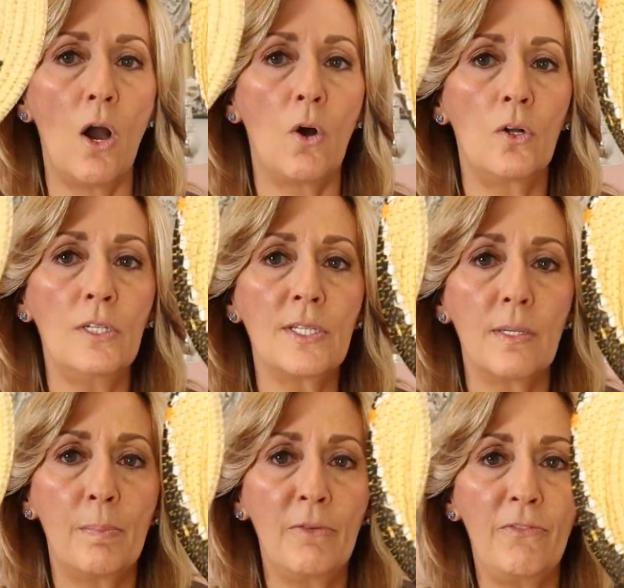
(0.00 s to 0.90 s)
old,
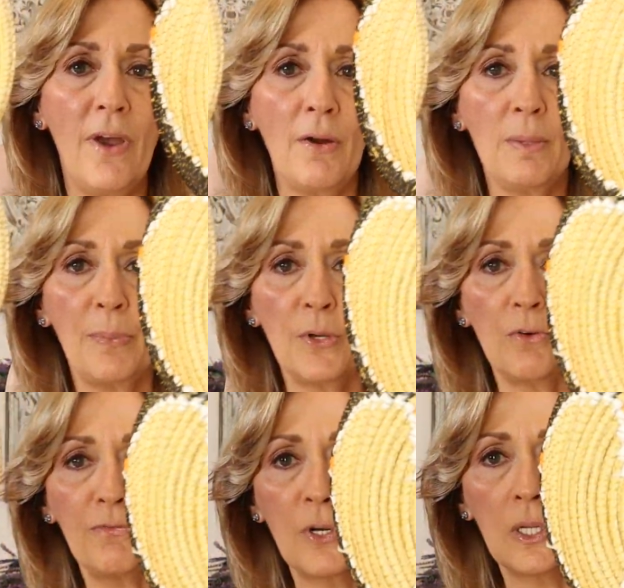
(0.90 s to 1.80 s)
but very
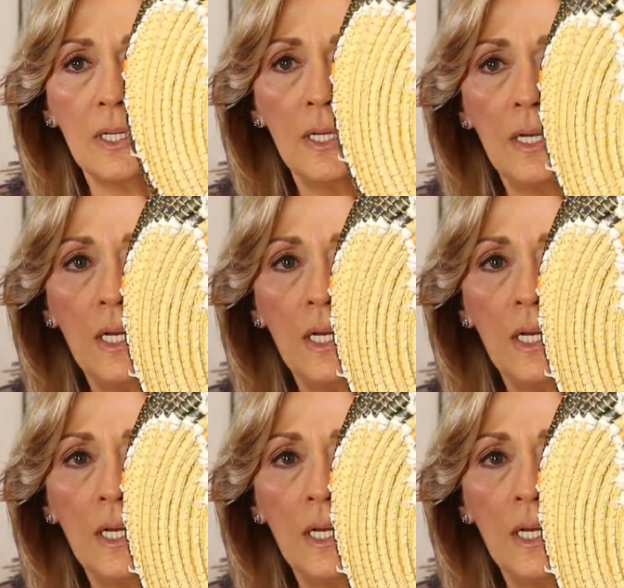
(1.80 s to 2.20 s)
beautiful.